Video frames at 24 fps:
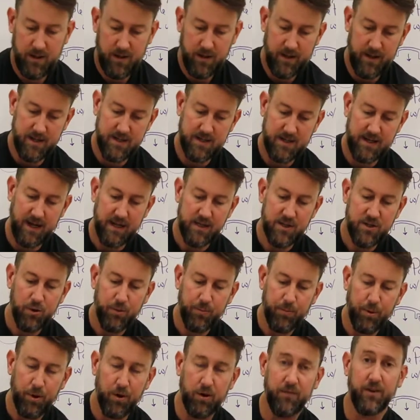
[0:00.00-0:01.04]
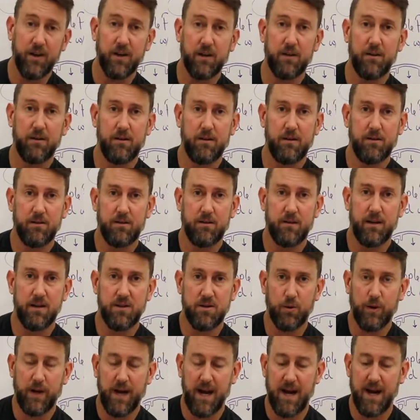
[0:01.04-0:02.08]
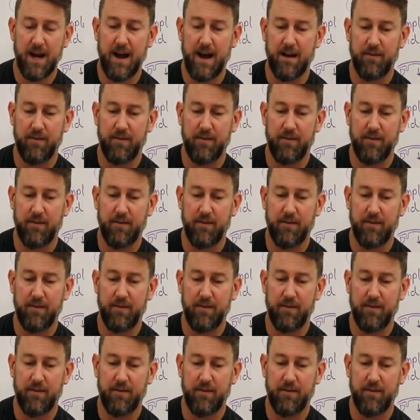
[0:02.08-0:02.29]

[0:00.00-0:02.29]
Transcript: that it's not so perfect, that it's okay to